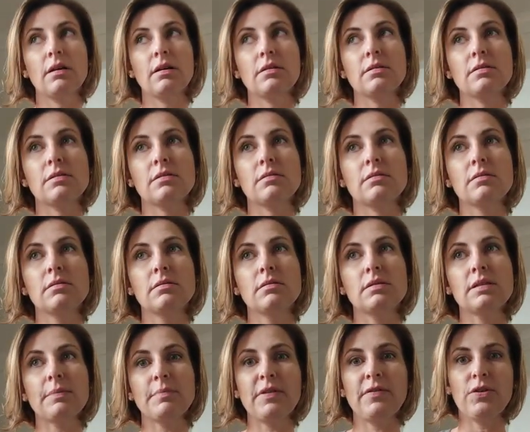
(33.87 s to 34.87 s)

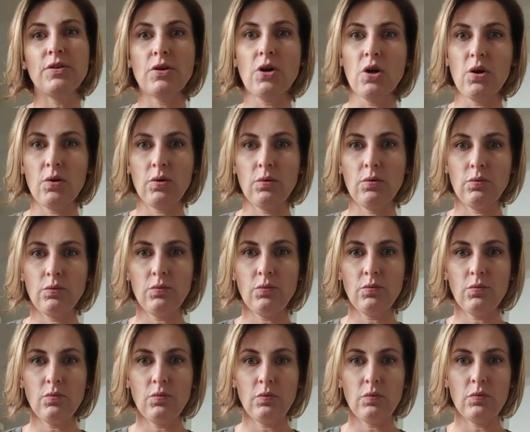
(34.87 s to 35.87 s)
some of you know
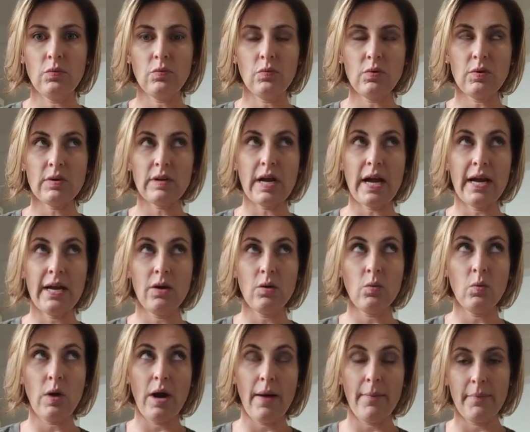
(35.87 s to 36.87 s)
kind of
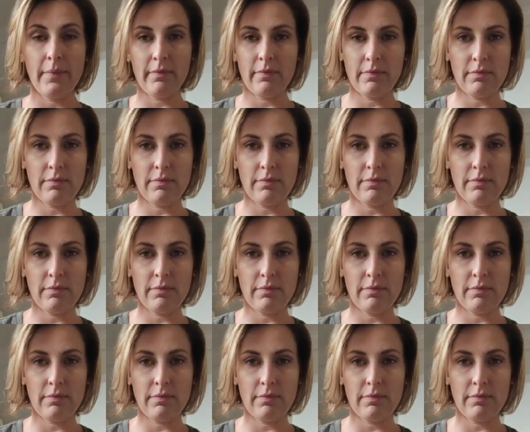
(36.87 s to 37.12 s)
what